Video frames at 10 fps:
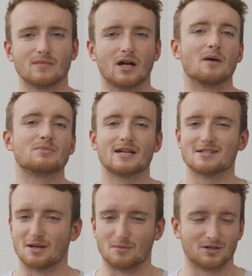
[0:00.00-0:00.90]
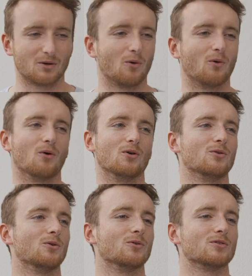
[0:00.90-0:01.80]
an upset stomach or
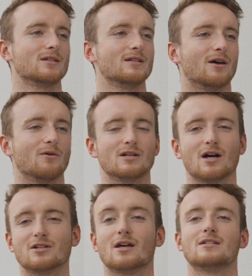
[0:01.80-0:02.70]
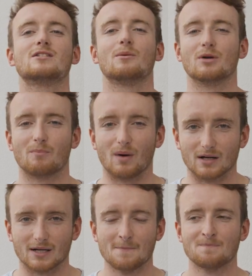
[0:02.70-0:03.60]
a stomach
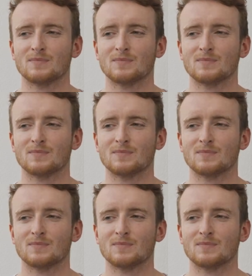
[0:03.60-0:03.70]
bug.